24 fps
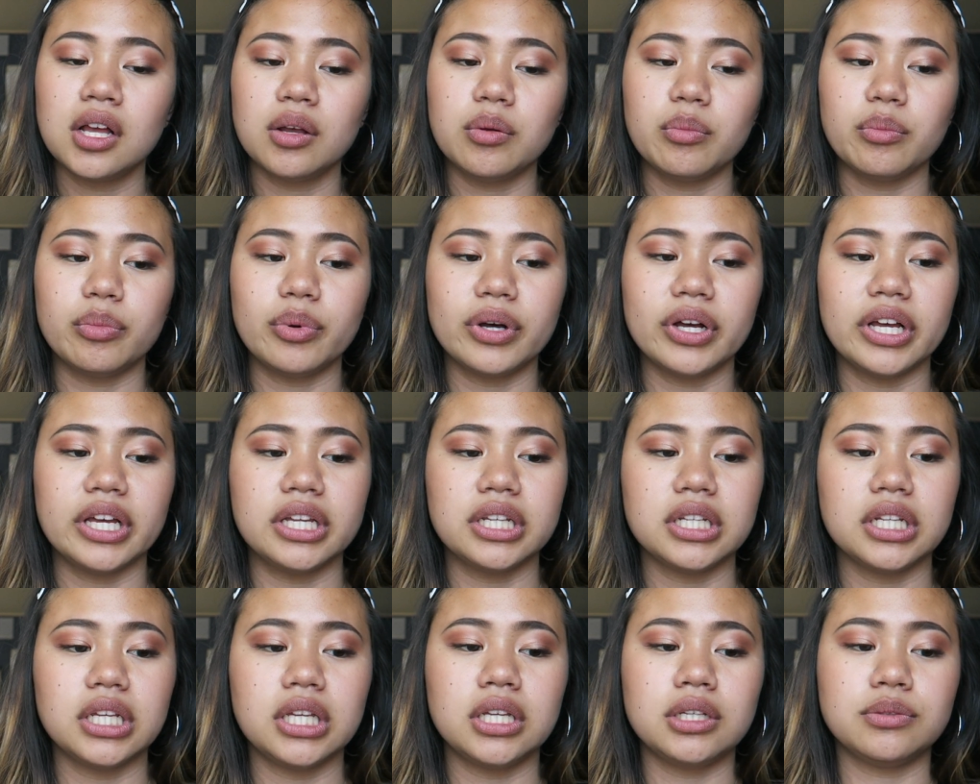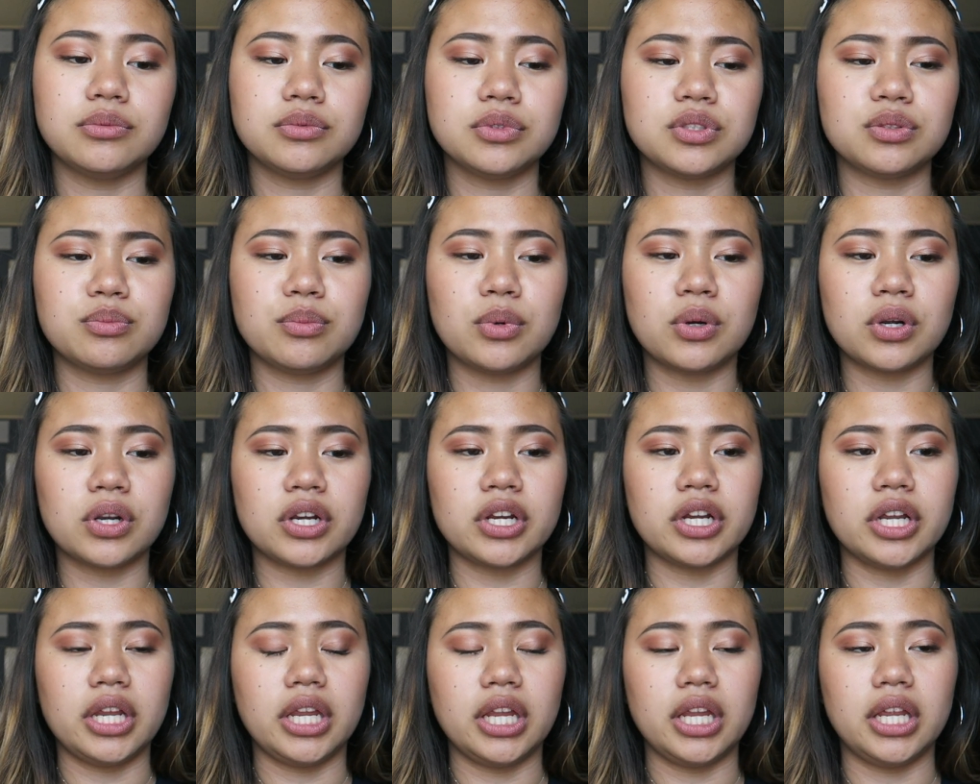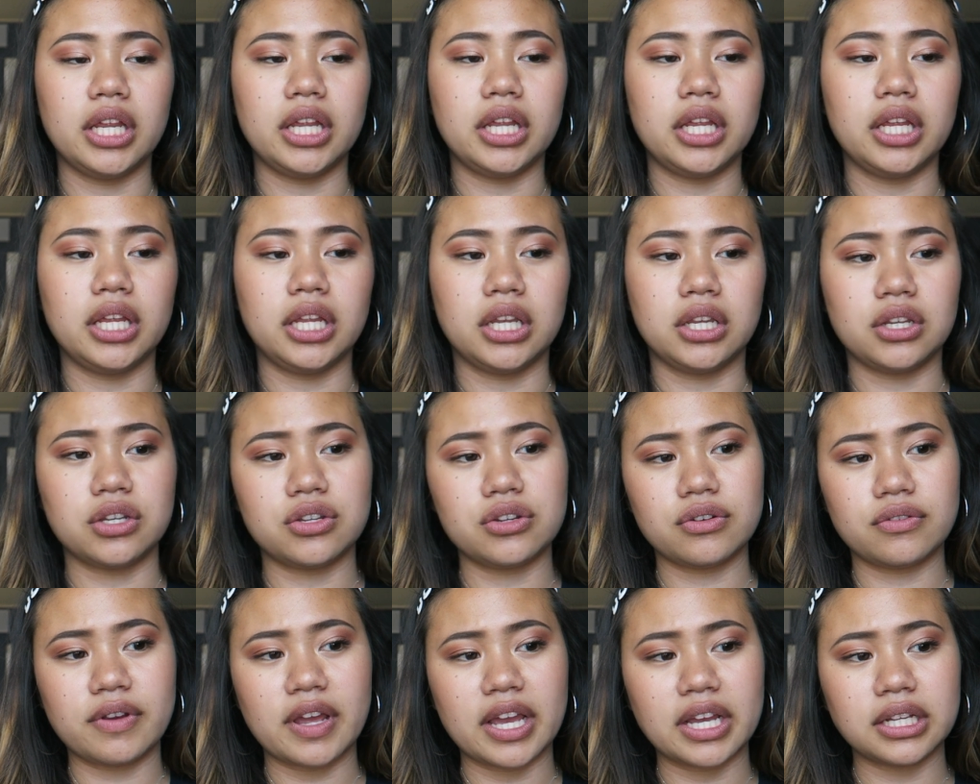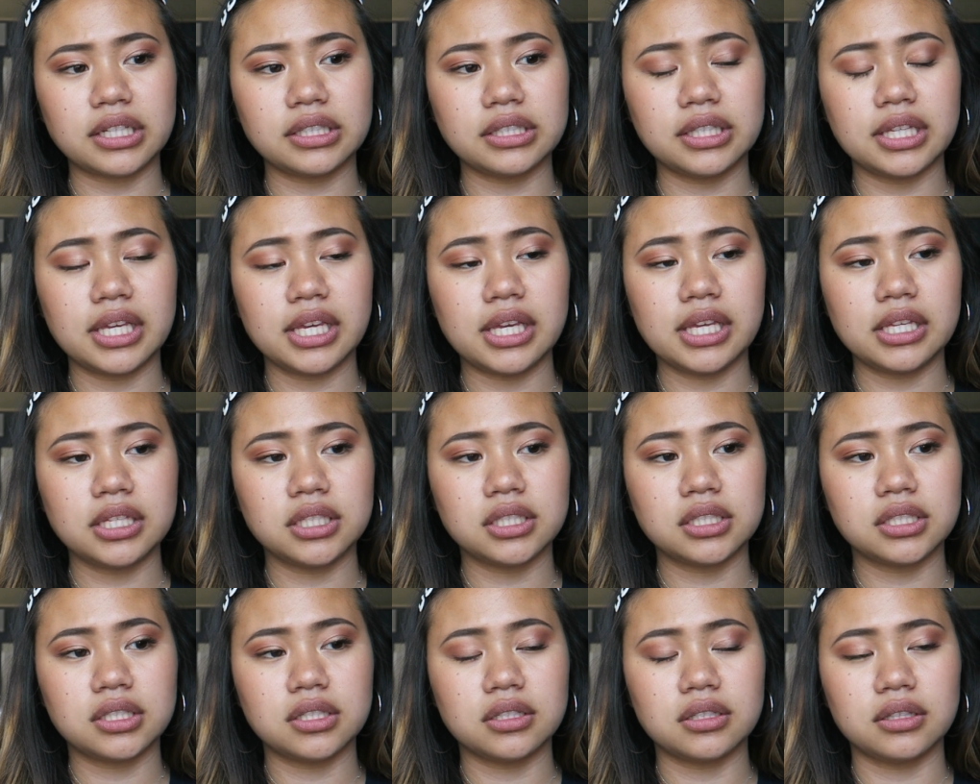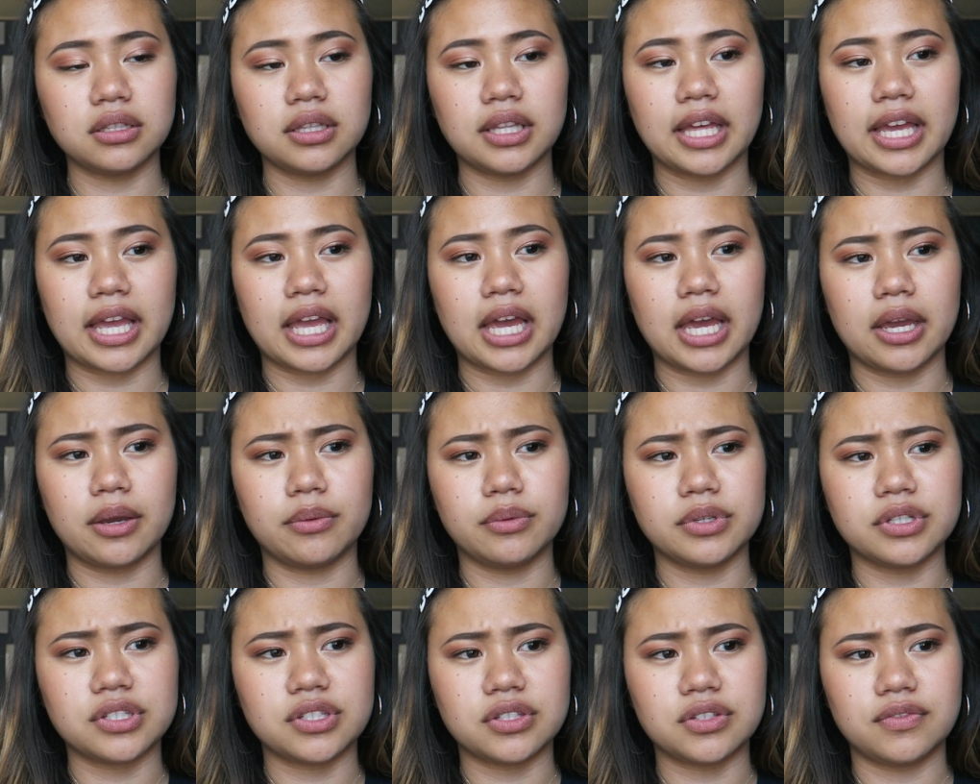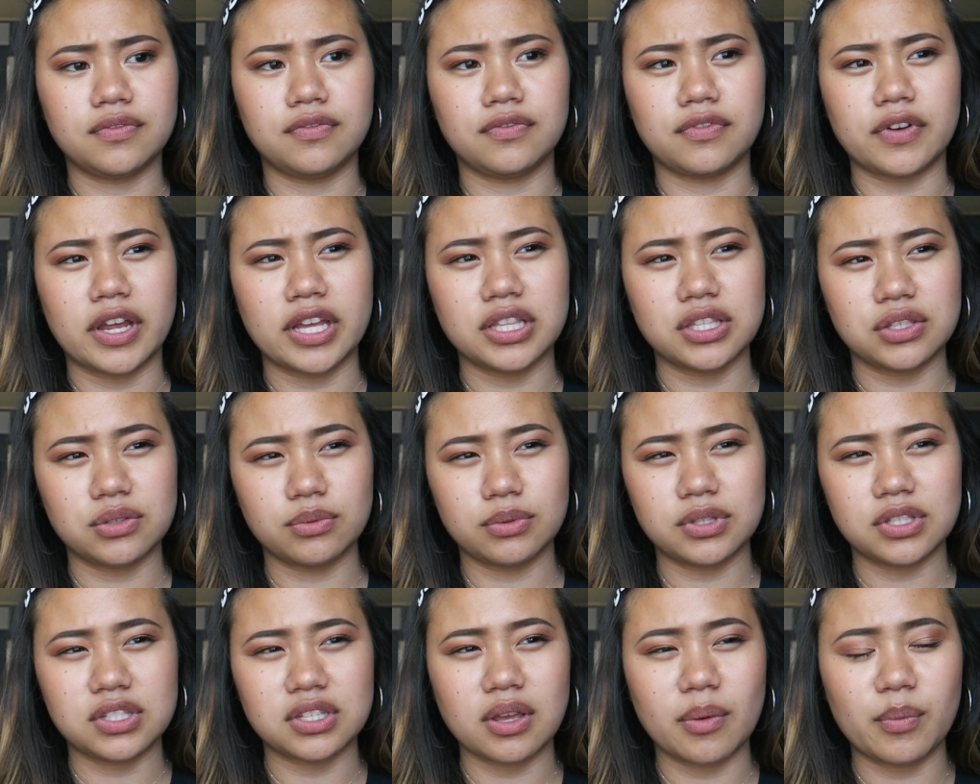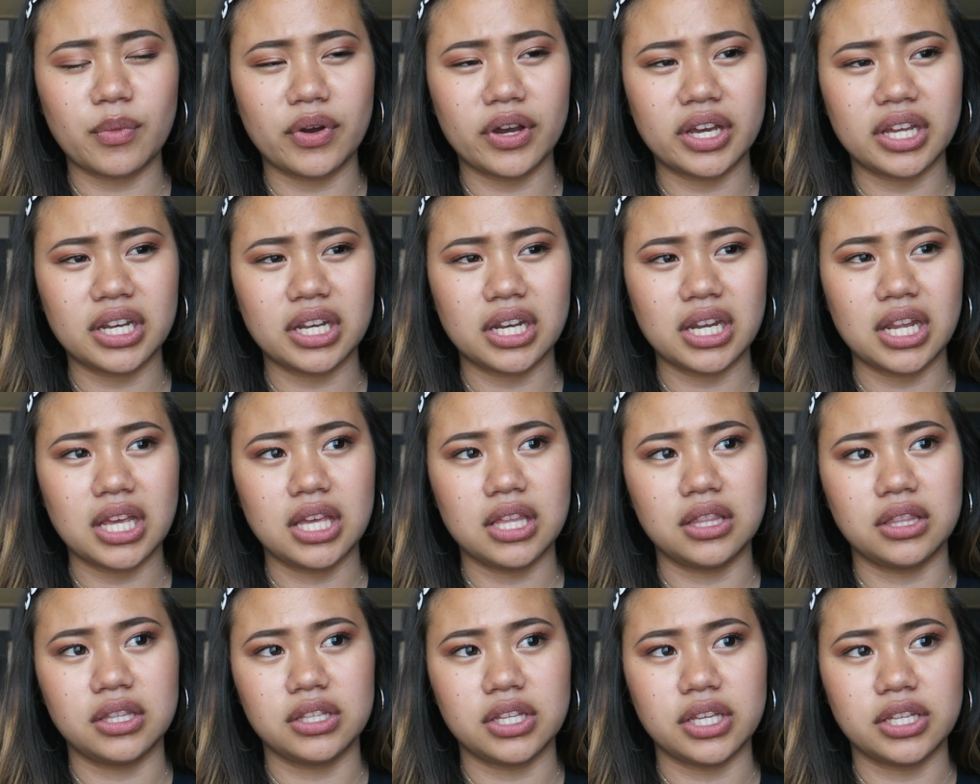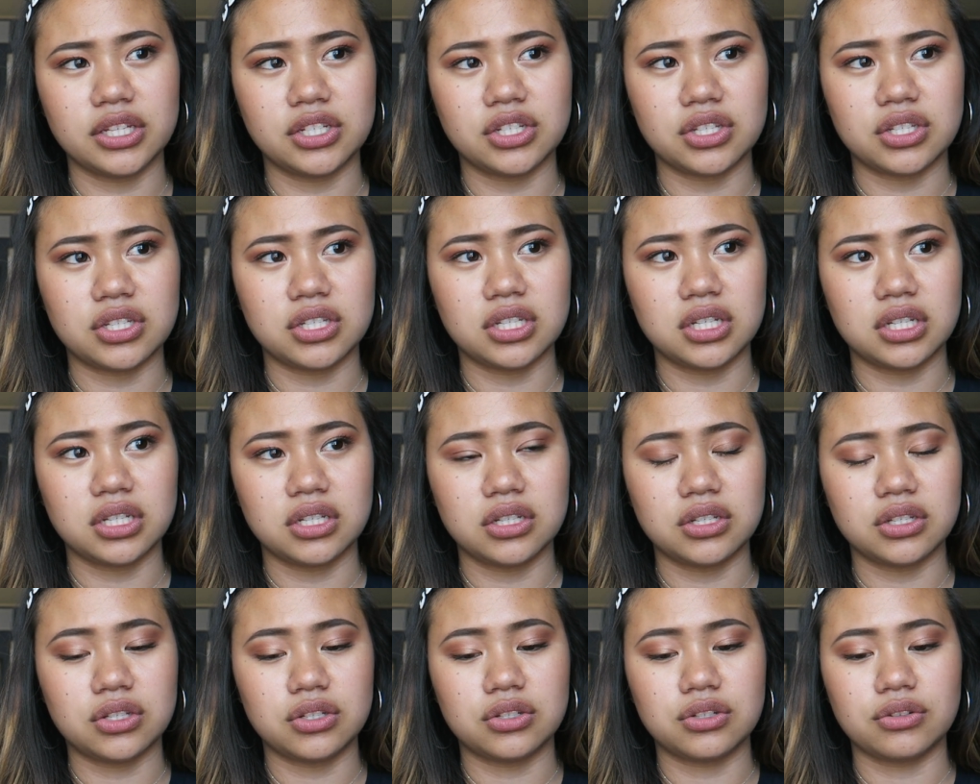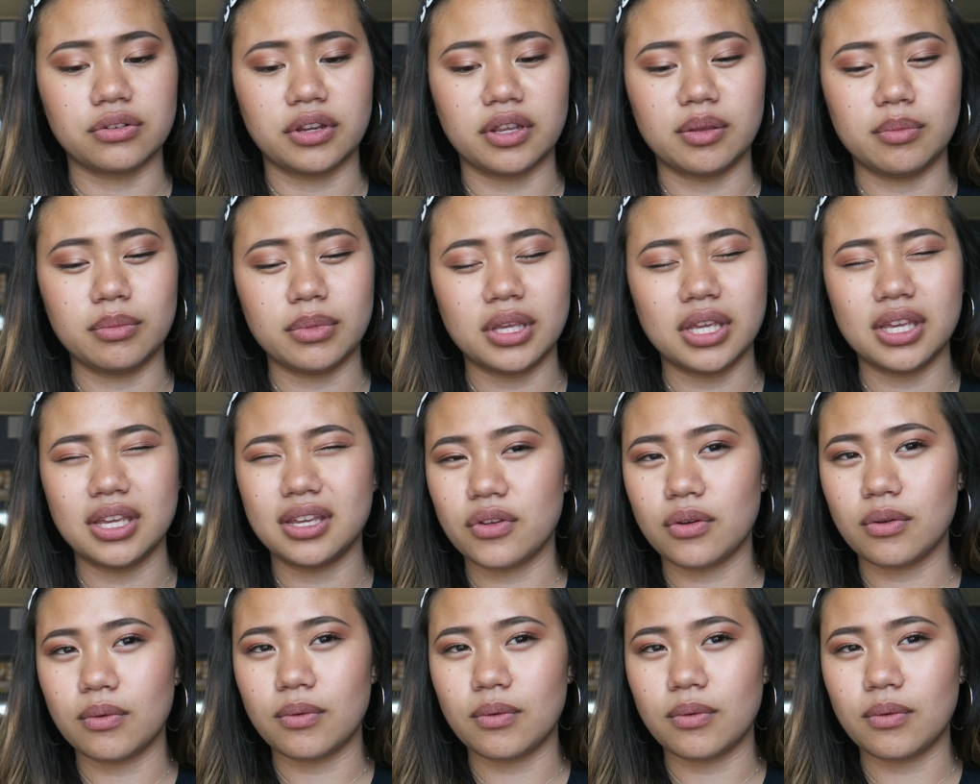But it was more indirectly, like I was friends with someone and they just didn't treat me the